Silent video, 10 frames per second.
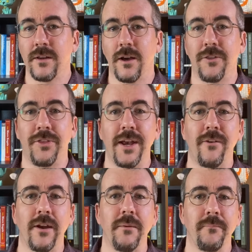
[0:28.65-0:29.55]
A
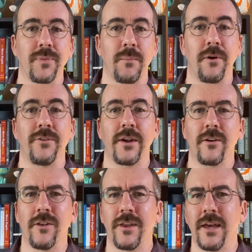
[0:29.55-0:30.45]
theory,
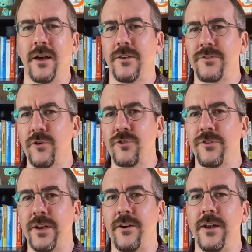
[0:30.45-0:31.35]
particularly a social
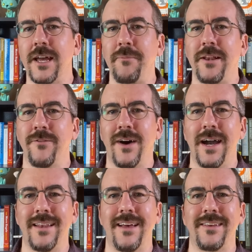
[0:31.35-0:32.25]
theory, can be
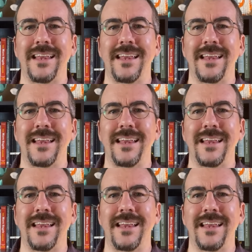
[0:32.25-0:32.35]
defined as a